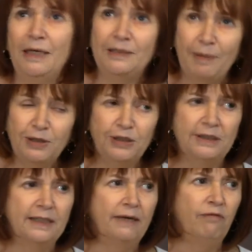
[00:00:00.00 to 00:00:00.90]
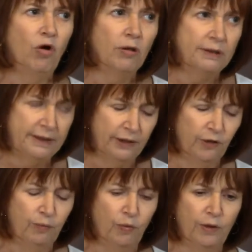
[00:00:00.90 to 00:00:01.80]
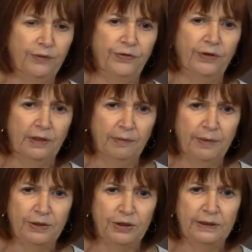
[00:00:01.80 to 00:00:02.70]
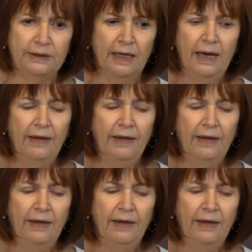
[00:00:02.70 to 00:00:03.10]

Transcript: especially say volunteer boards and commissions,